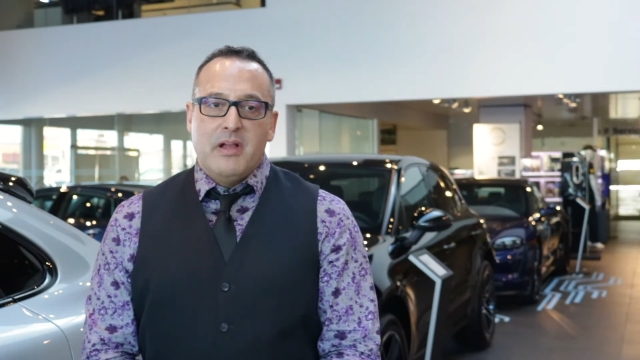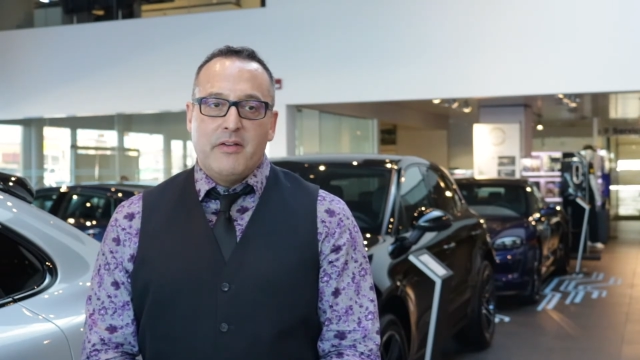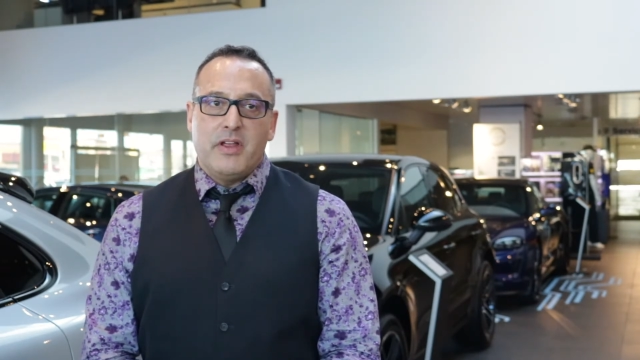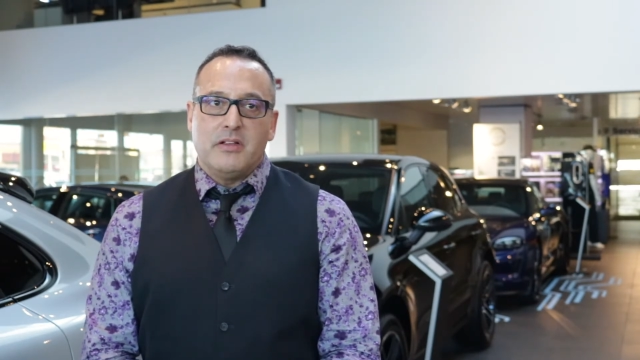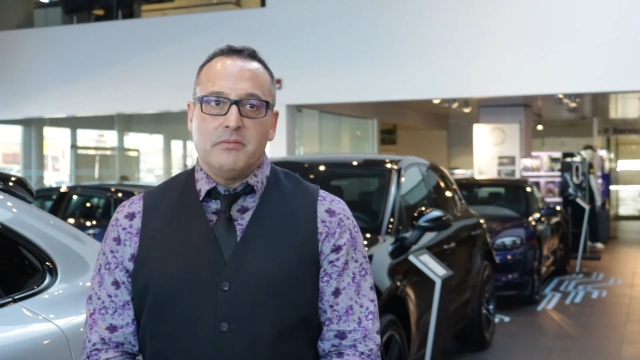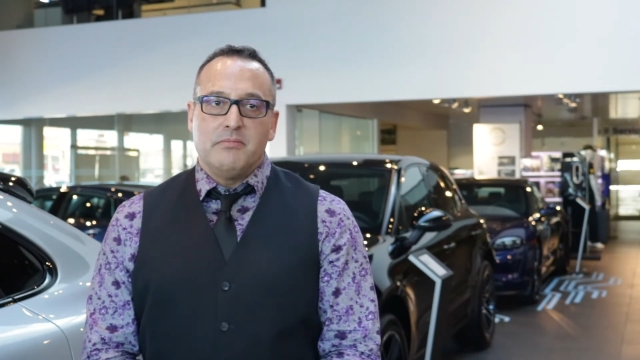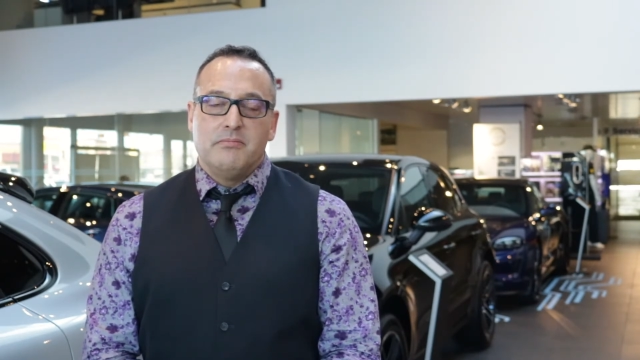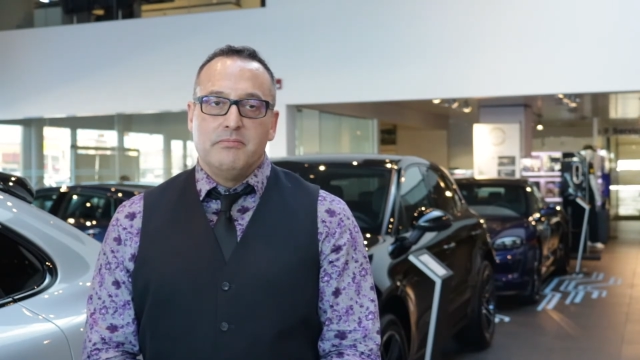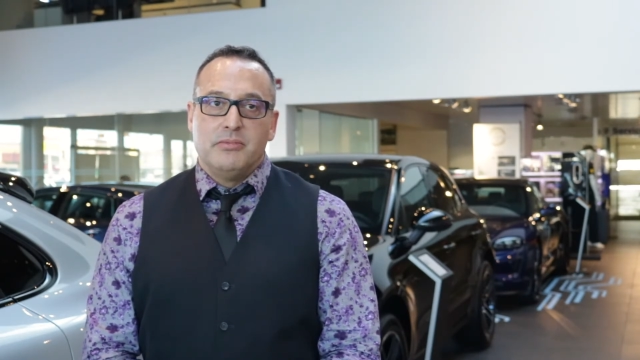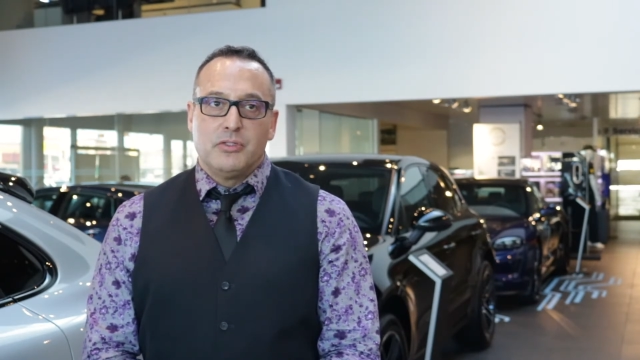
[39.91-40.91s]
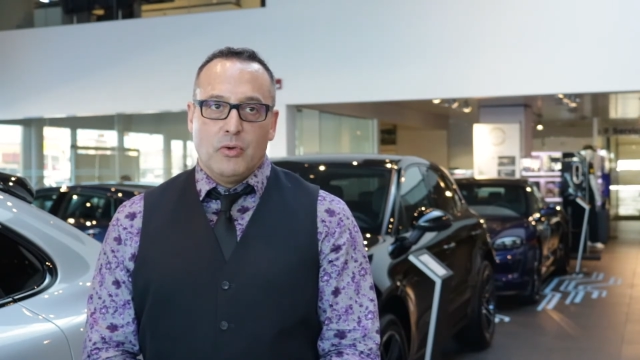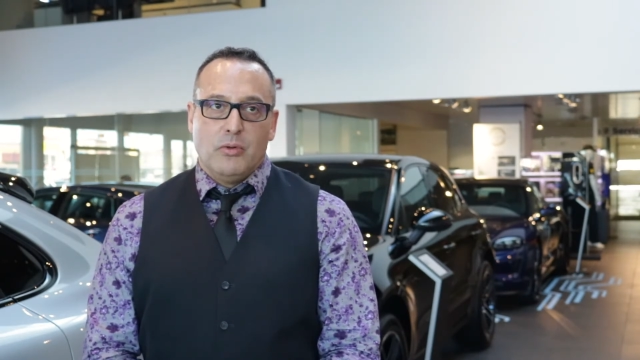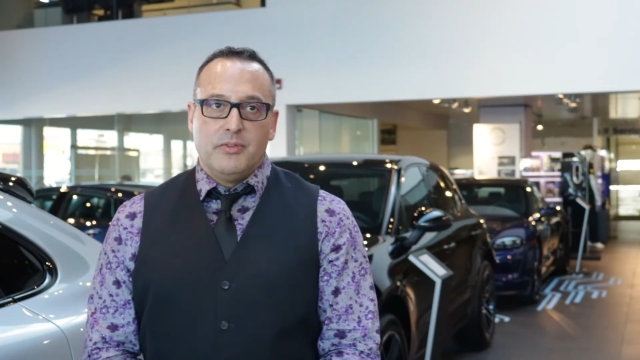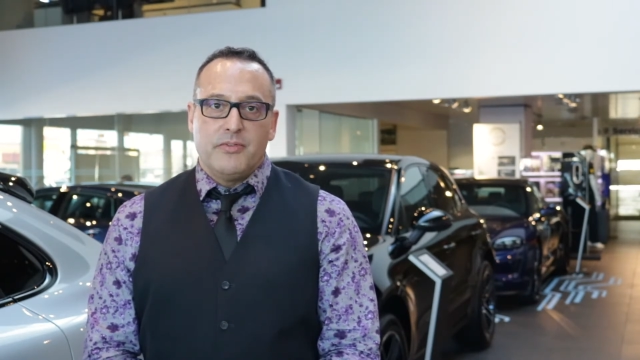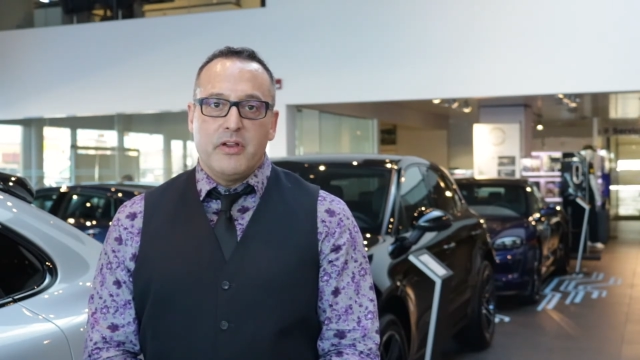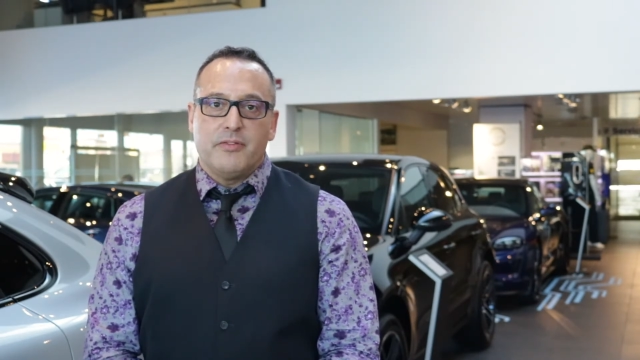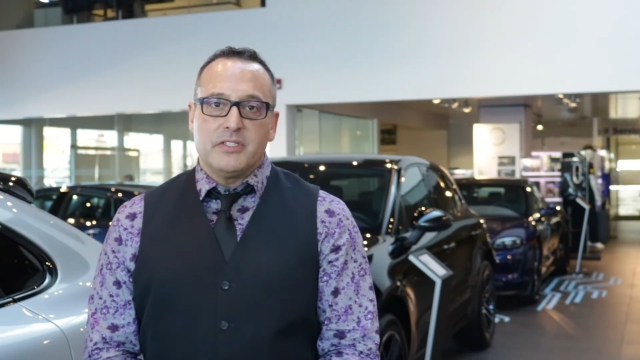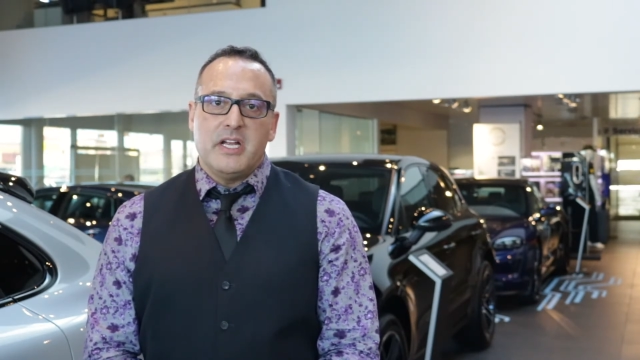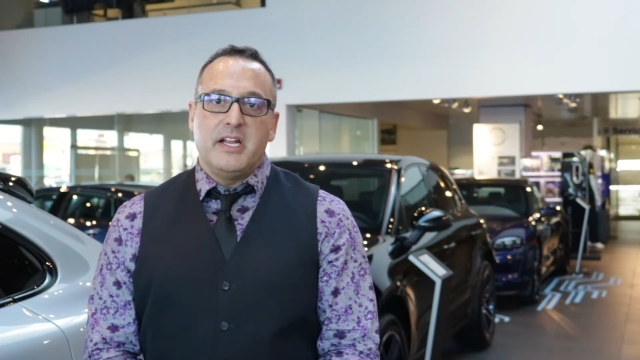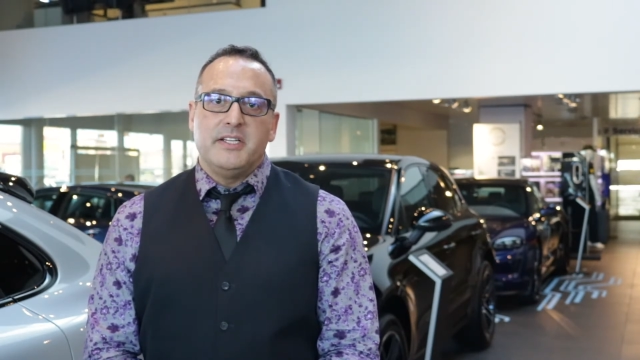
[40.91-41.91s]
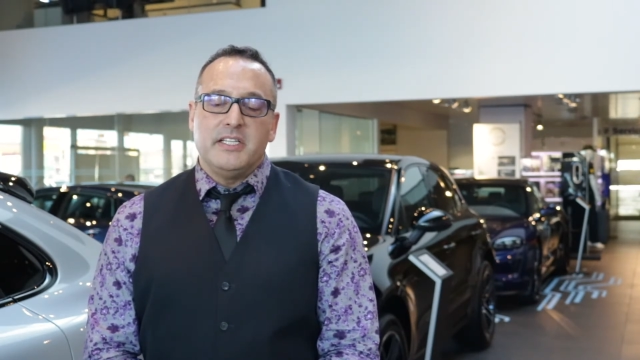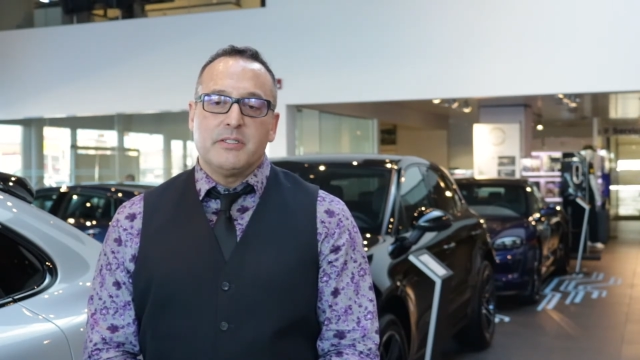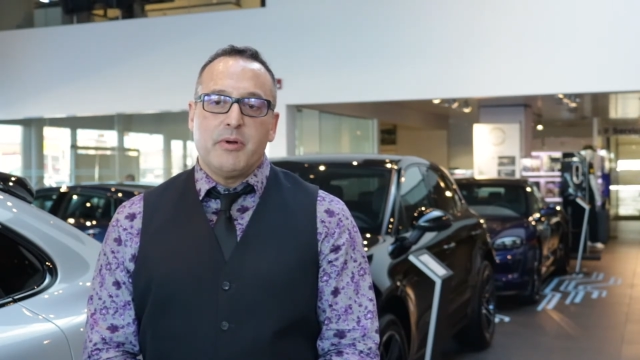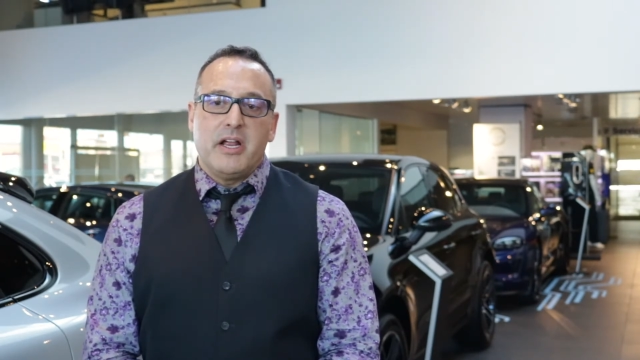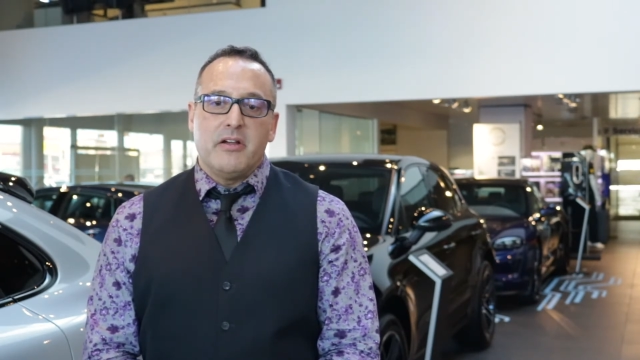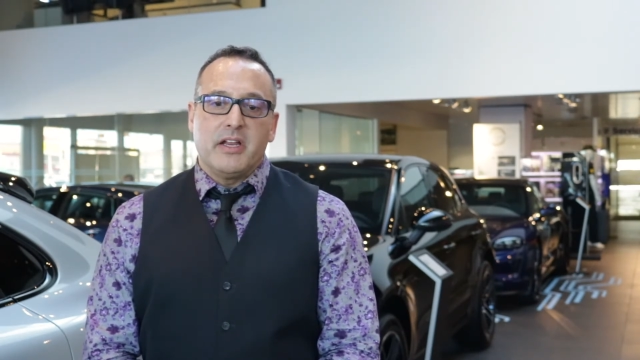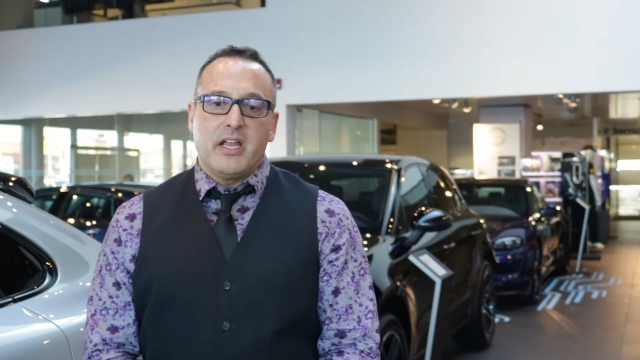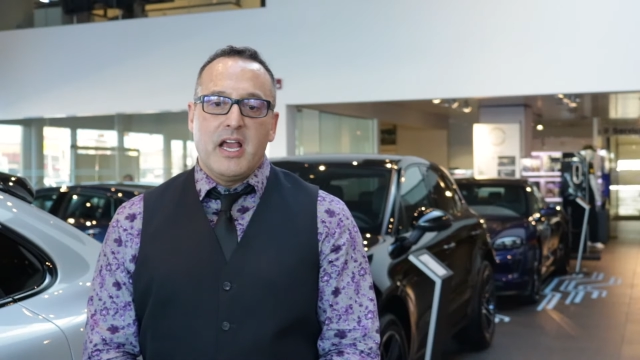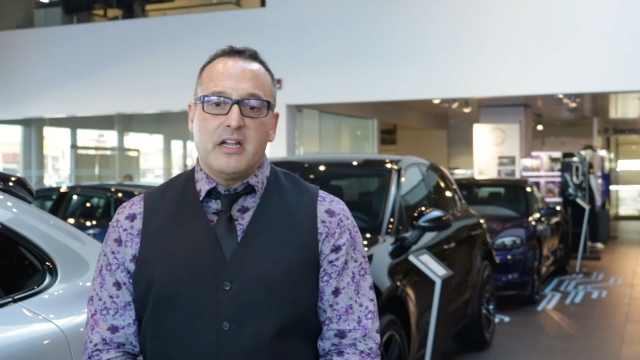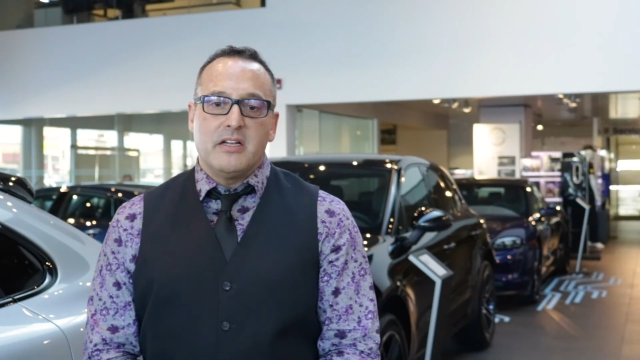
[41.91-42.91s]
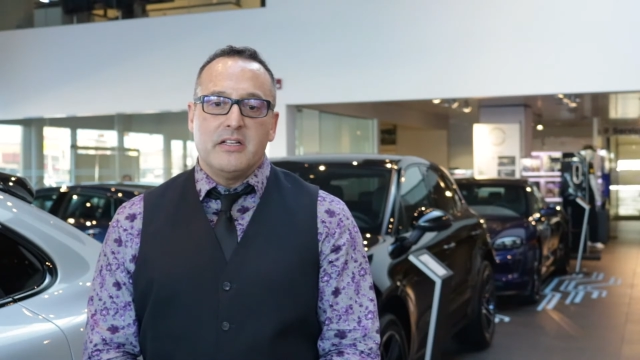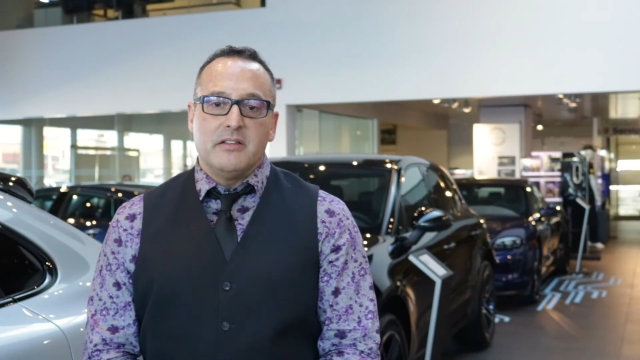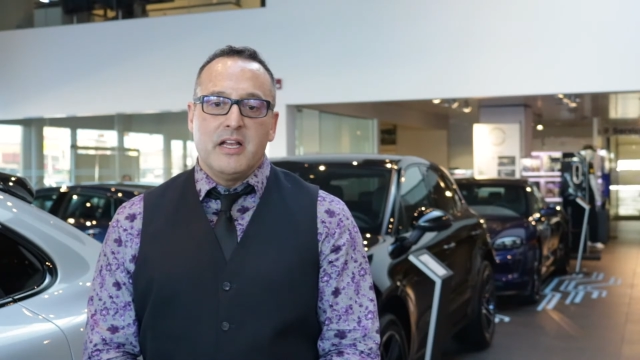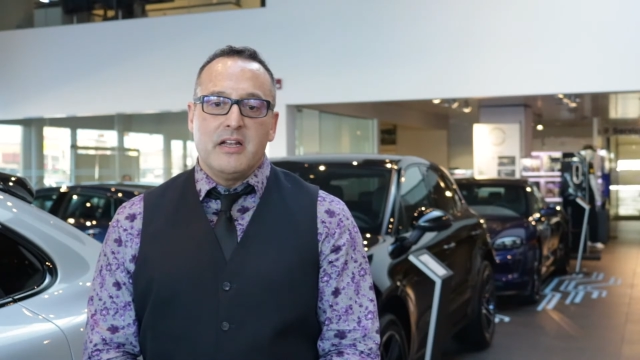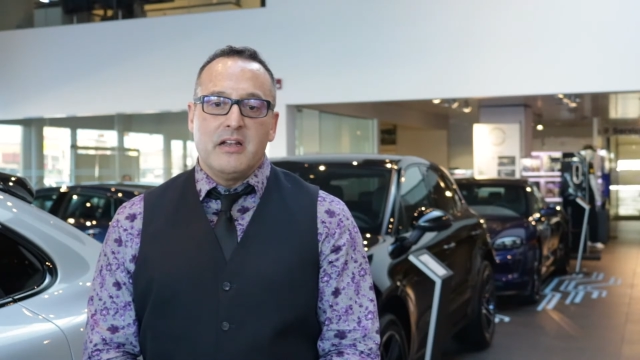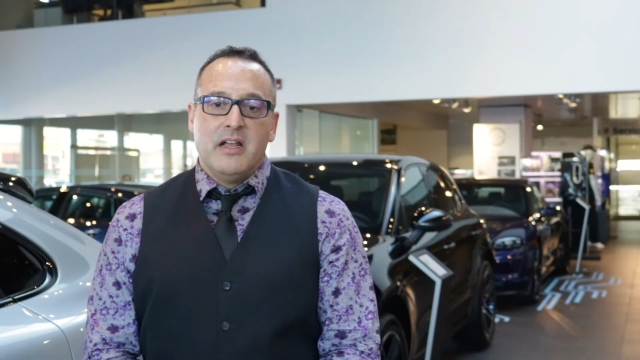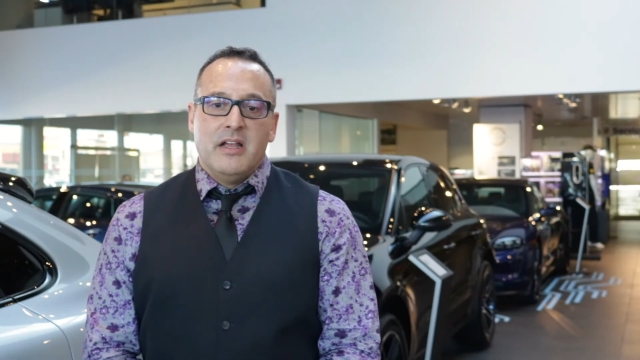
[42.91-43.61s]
having sold the very first 918 Spyder in Canada and then